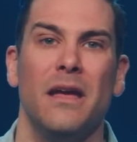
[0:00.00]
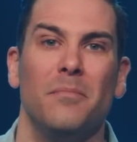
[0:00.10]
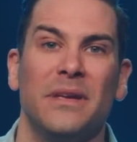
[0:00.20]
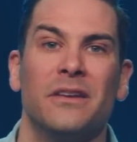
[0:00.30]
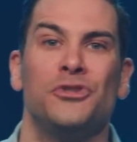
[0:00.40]

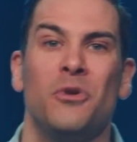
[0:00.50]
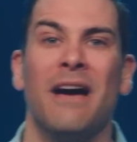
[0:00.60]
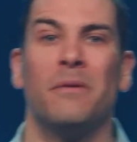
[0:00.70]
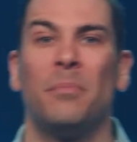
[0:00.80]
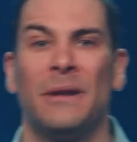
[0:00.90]
because you
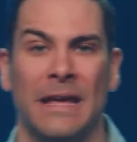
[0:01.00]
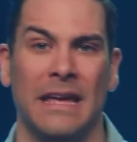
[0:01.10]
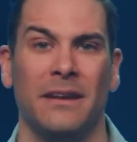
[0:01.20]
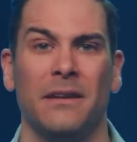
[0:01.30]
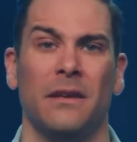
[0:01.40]
have a
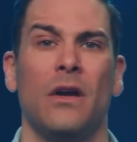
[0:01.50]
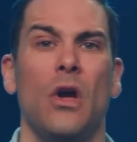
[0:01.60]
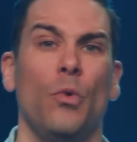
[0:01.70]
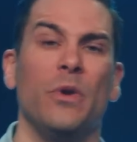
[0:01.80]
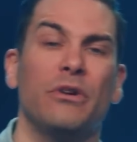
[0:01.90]
plan
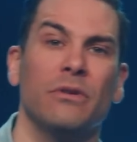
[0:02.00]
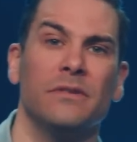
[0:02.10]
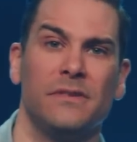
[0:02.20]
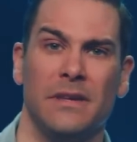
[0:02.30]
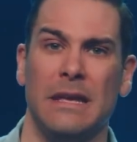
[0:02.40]
we
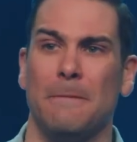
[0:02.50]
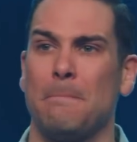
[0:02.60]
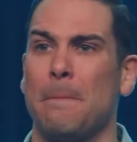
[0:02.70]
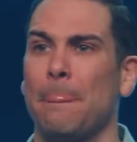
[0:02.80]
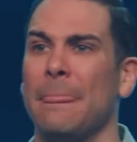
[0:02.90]
couldn't see
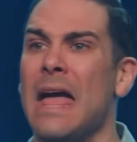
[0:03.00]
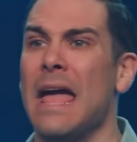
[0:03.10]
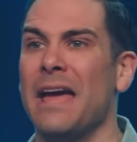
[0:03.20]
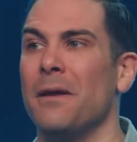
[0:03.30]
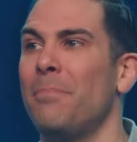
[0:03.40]

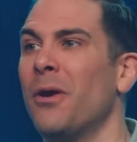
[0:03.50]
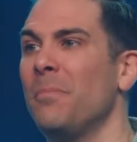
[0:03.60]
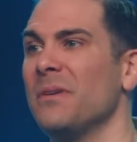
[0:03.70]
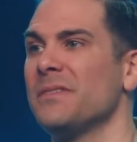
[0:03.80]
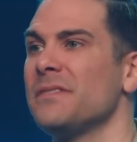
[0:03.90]
and a
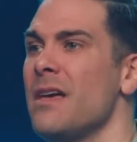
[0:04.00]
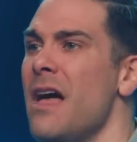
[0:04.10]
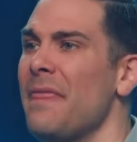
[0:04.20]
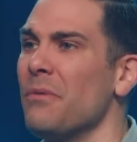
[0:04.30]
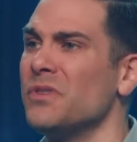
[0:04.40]
purpose
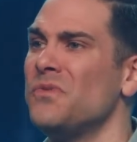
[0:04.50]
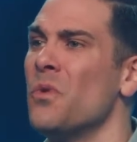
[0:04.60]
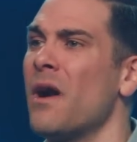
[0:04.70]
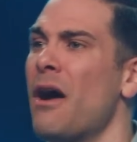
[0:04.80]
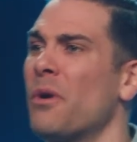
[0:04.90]
that was
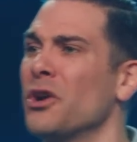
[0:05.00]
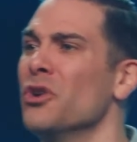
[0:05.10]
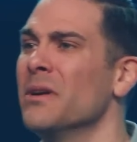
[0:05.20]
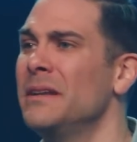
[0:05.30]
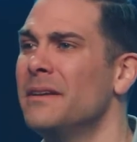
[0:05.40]
for our
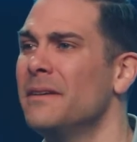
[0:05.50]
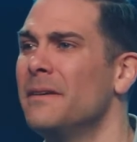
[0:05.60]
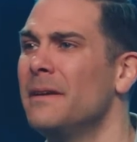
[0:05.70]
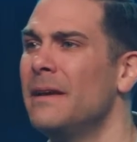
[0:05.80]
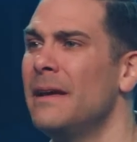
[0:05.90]
good,
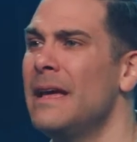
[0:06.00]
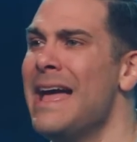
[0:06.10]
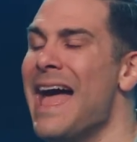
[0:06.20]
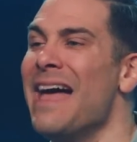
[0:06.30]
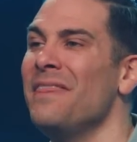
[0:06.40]

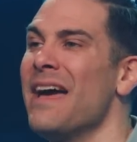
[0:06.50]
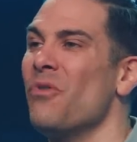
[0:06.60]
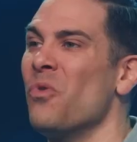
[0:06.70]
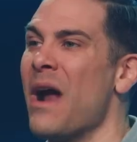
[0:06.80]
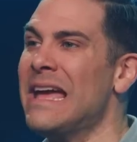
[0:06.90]
and that
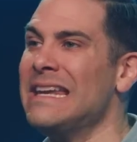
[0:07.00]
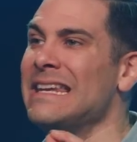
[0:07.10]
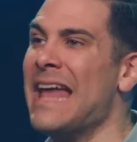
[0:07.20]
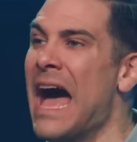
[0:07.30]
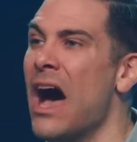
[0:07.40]
right
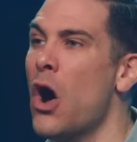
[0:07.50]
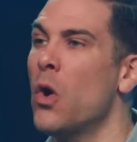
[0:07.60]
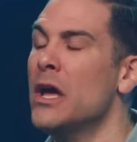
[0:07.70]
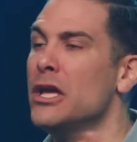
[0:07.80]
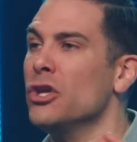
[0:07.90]

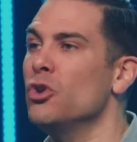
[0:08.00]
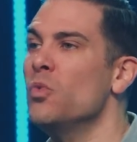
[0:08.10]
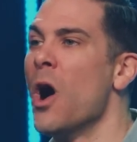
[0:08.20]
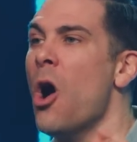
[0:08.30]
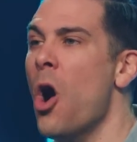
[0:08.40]
now
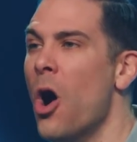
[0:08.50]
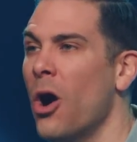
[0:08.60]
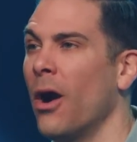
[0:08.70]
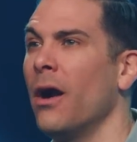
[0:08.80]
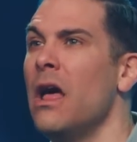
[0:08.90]
you
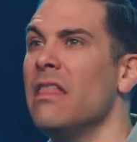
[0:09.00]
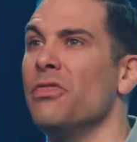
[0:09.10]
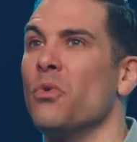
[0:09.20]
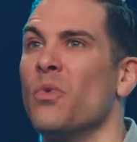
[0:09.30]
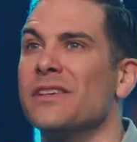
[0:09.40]
are
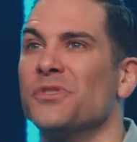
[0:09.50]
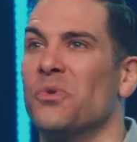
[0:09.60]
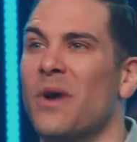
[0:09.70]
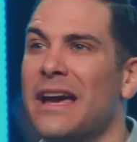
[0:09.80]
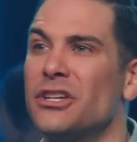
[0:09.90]
the
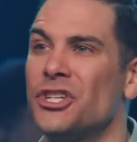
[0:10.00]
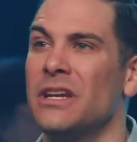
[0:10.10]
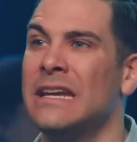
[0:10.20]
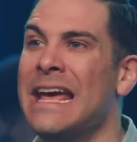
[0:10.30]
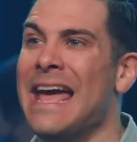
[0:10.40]

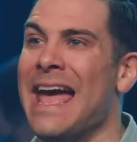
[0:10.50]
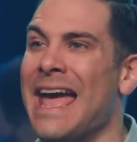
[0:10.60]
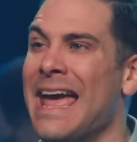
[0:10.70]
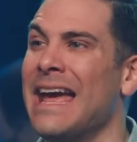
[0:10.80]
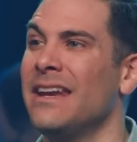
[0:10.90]
resurrection
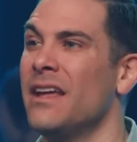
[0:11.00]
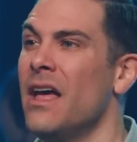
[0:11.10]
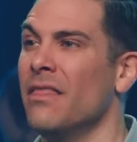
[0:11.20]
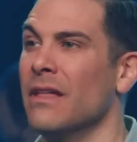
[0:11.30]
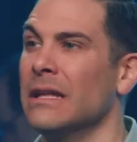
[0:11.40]
and
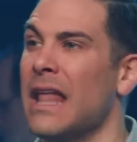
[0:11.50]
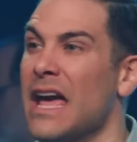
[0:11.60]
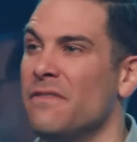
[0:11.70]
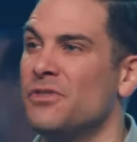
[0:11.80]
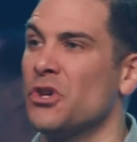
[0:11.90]
the
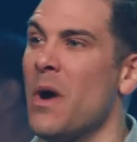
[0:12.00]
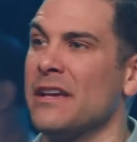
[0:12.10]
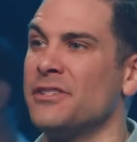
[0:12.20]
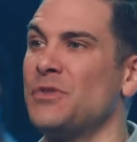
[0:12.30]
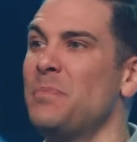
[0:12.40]
life. So
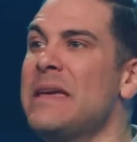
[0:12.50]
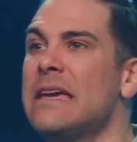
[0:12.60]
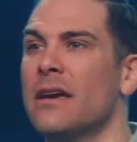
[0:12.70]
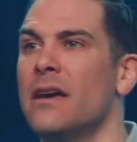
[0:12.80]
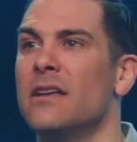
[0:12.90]
I
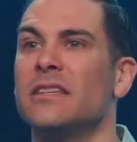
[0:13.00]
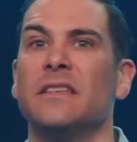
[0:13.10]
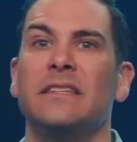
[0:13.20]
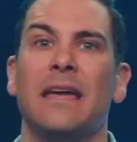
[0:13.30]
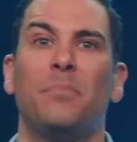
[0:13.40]
speak to
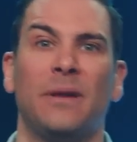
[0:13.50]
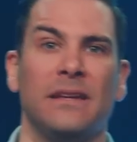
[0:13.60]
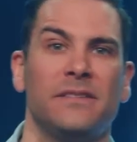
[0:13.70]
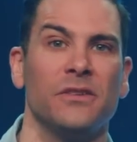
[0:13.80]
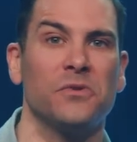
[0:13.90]
the dead
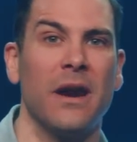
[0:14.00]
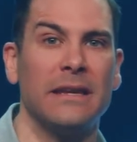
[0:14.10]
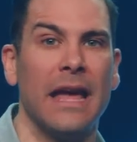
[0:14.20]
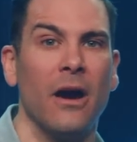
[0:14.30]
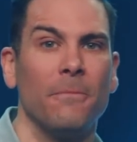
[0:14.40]
places
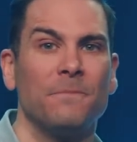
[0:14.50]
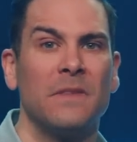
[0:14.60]
right now